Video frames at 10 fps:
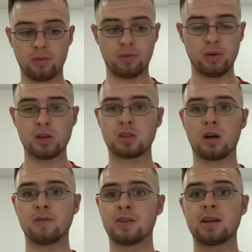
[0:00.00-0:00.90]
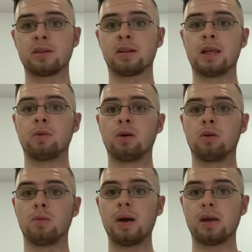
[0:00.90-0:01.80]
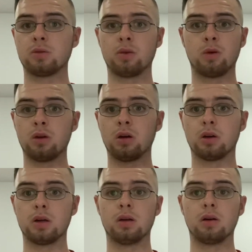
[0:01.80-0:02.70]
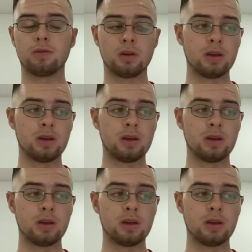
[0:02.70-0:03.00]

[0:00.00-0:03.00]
First half, tactically, we were a mess. We were not good enough.